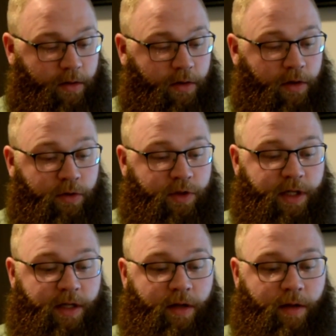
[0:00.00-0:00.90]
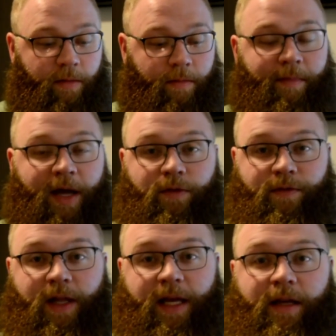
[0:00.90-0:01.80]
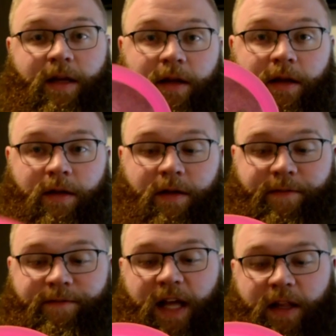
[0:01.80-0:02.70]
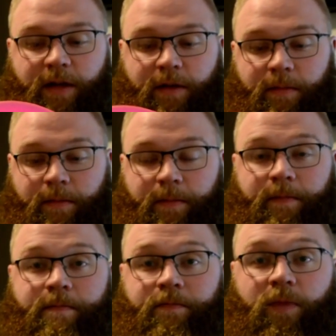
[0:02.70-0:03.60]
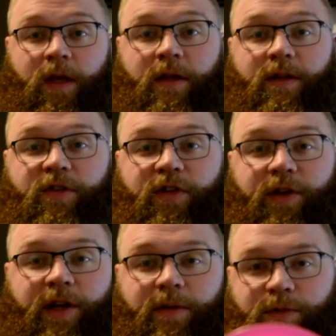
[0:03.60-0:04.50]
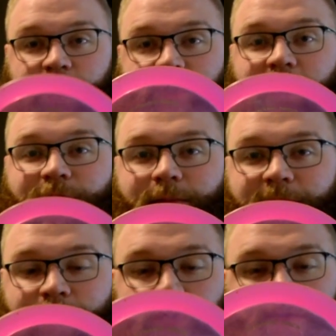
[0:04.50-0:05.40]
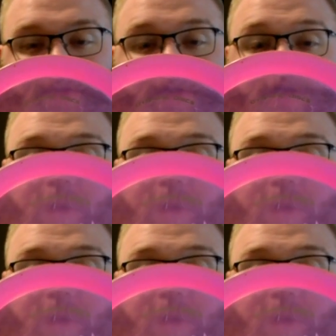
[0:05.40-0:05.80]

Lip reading: Lucid Metal Flake Felon. This thing right here, I'm trying to cover up my phone number.